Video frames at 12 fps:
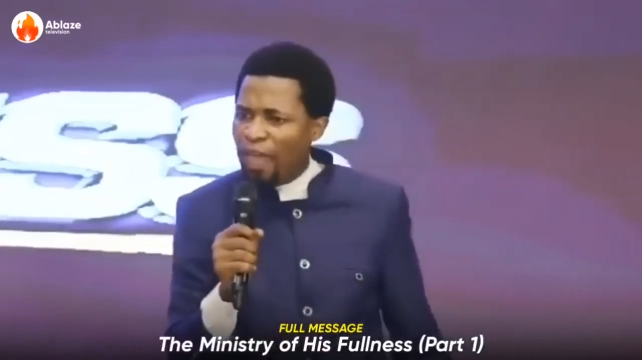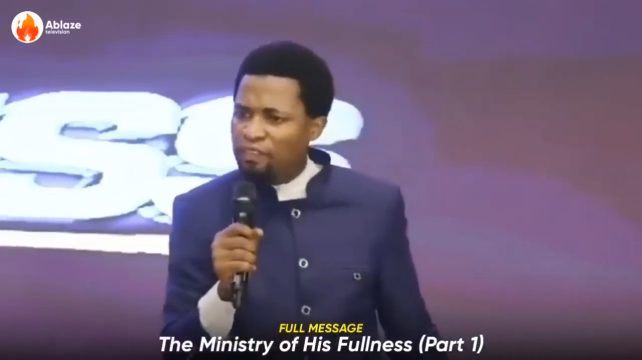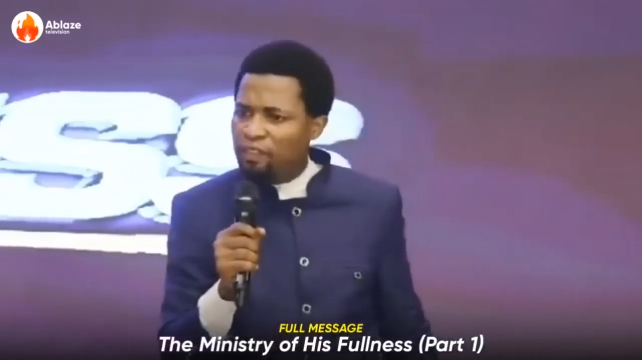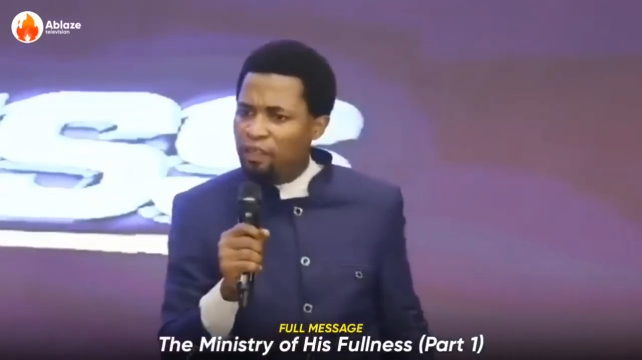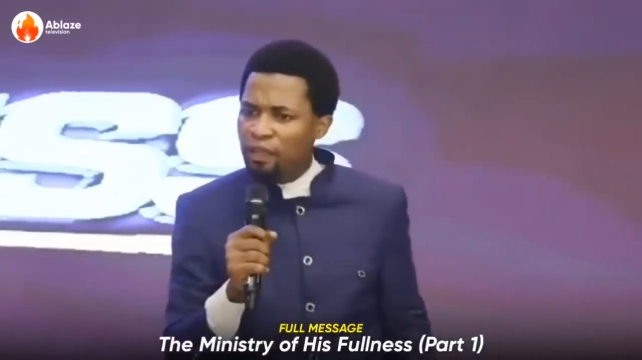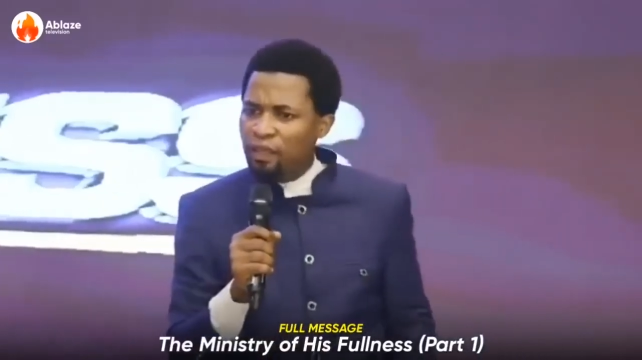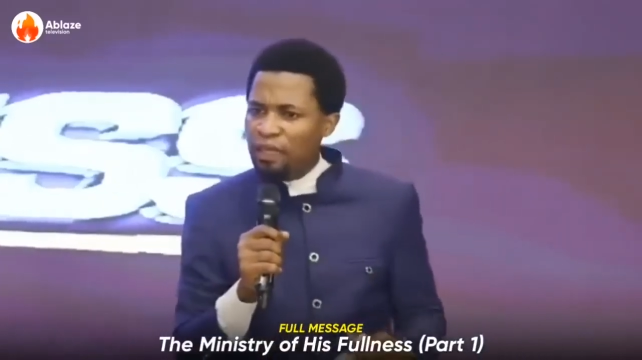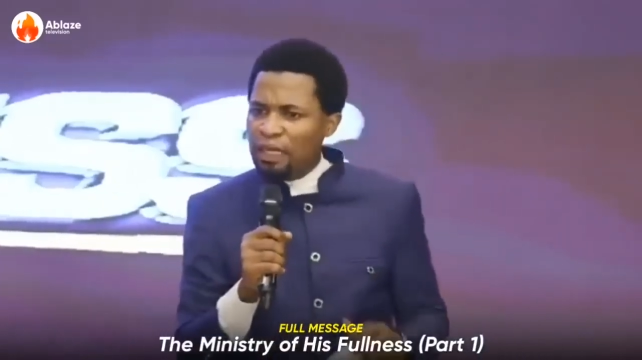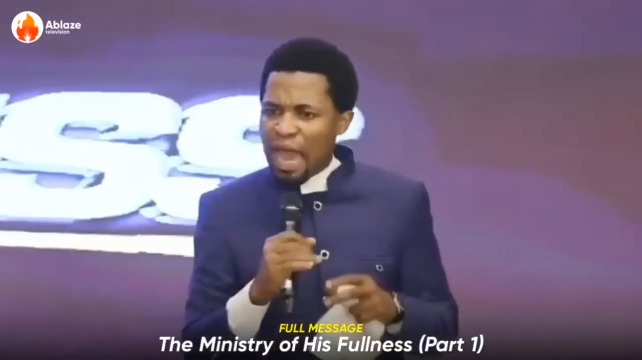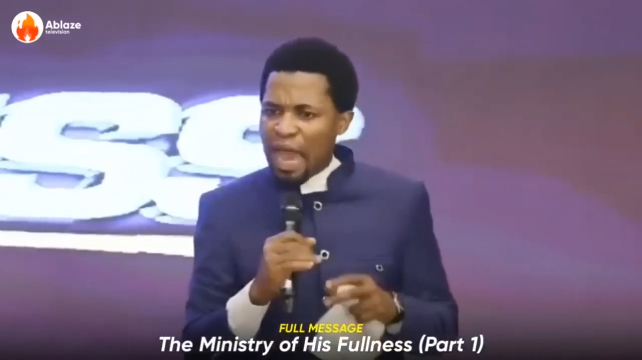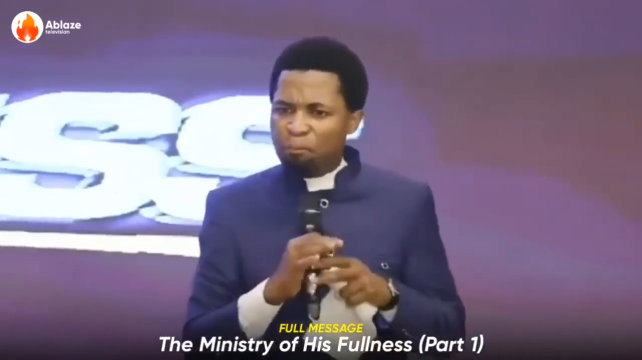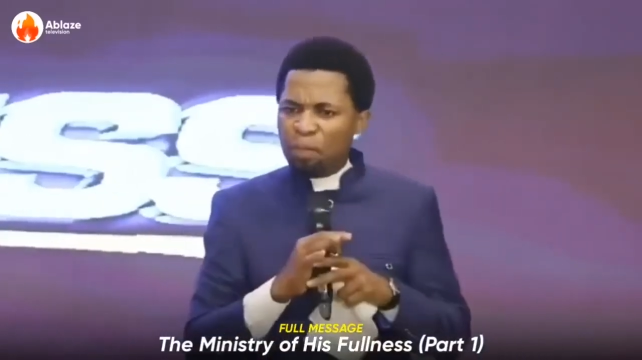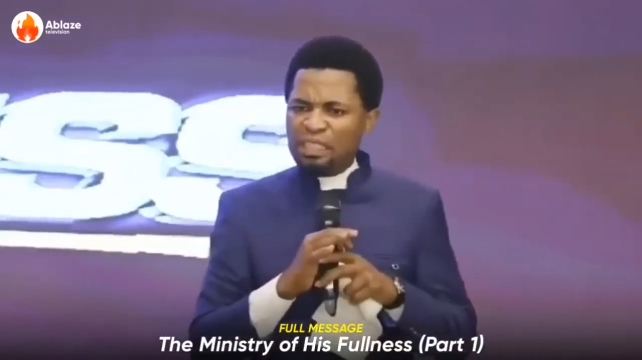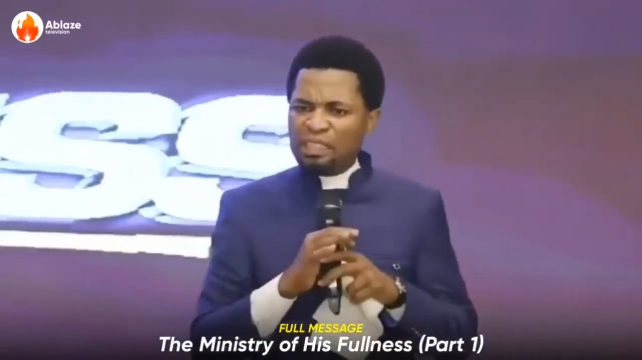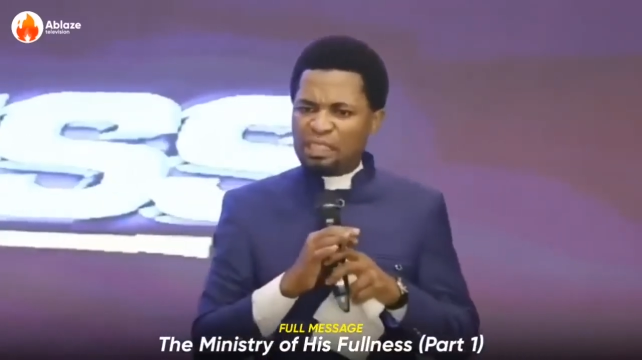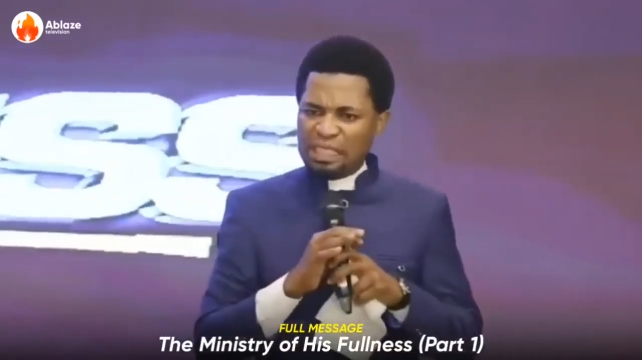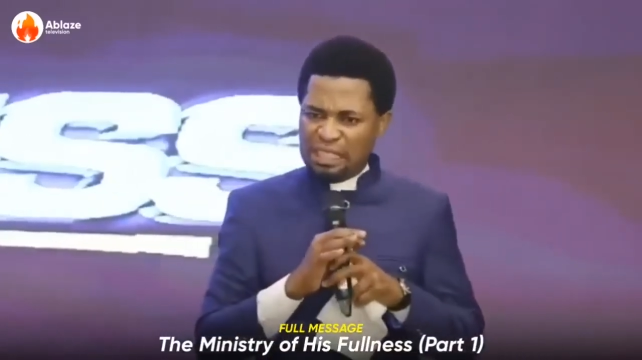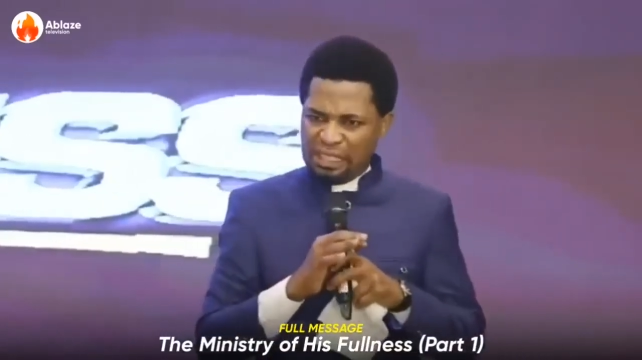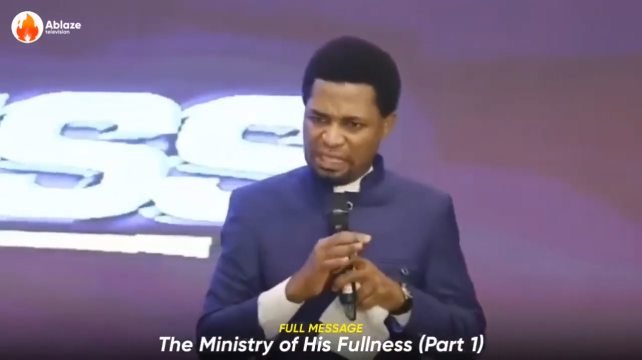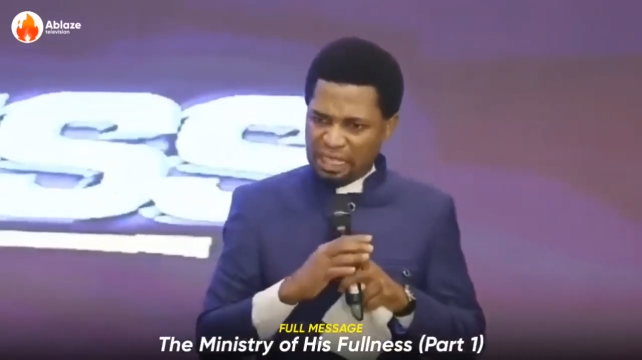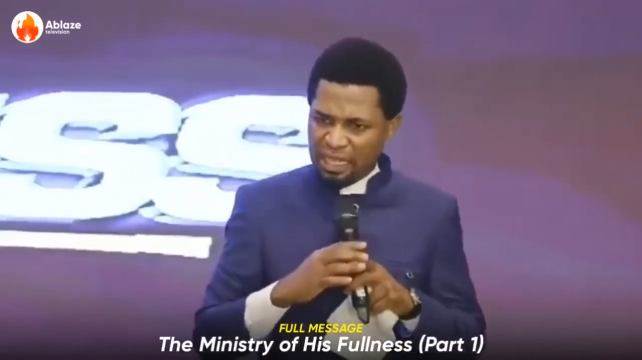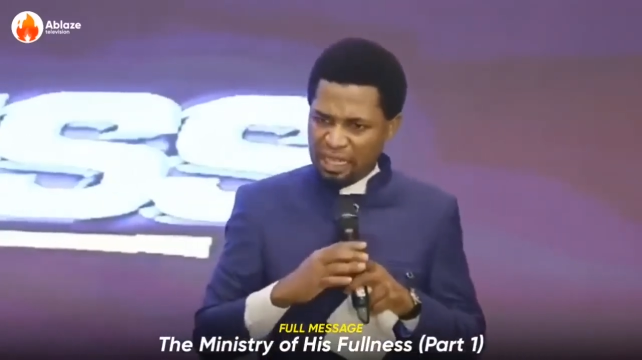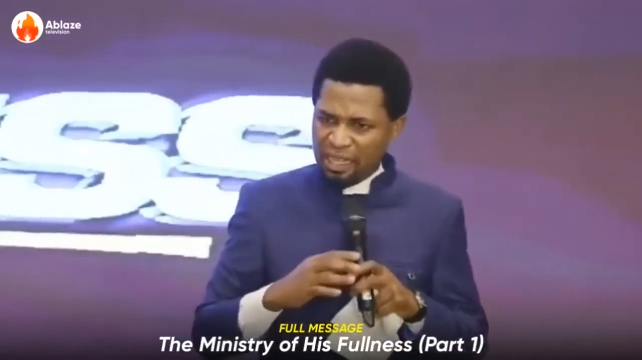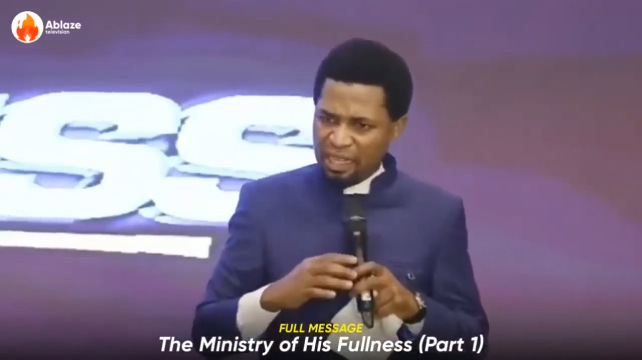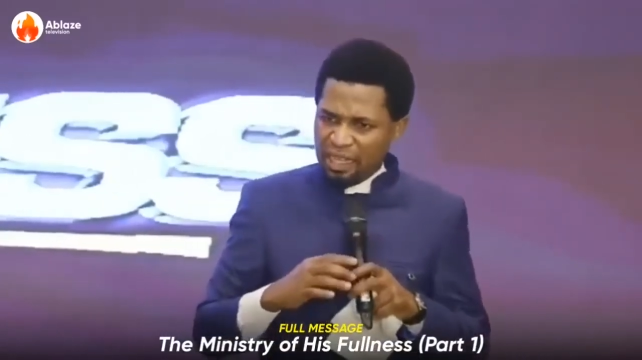wise. They are princes.